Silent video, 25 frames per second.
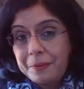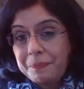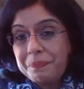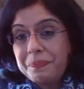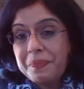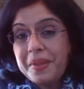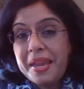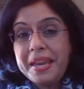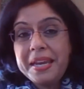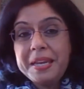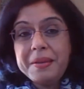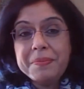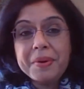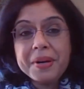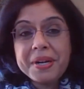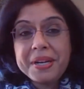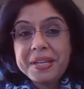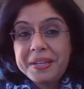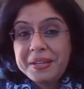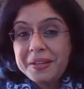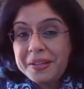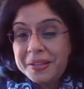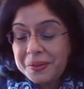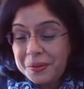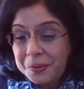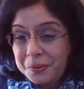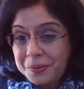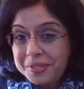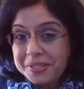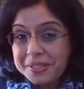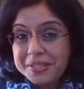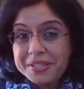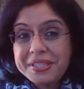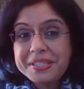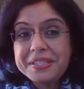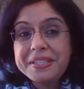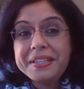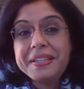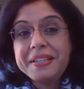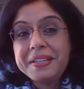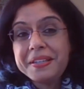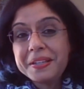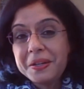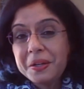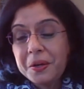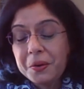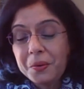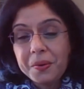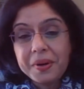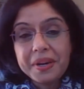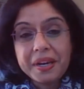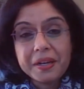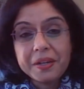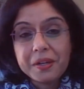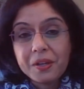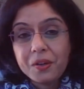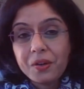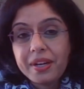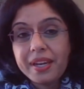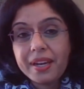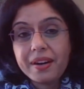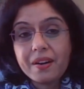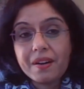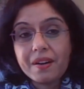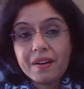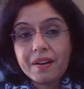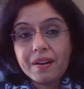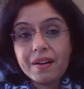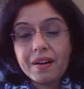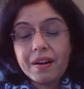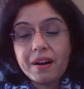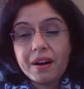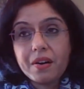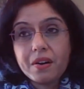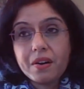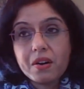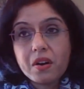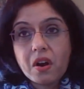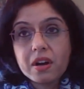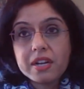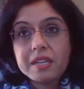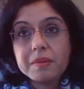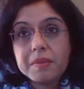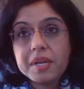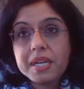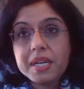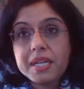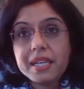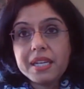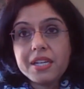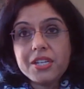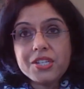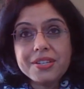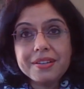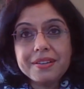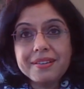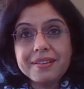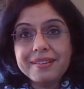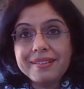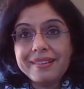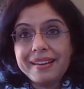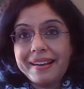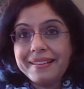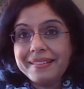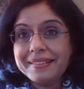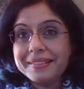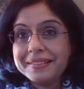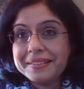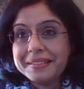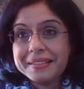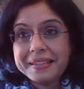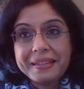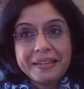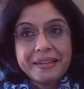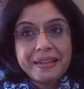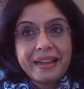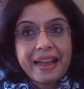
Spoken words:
Anybody who's listening can go in and look at our documentation and